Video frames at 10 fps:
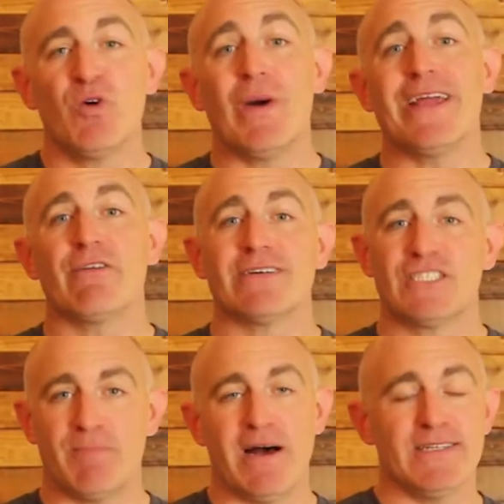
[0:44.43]
the way you
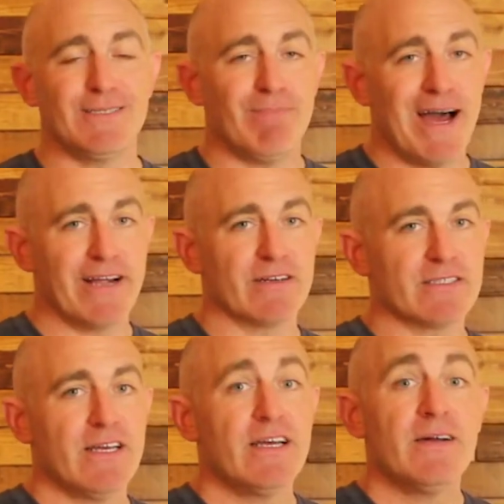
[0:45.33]
respond to buyers.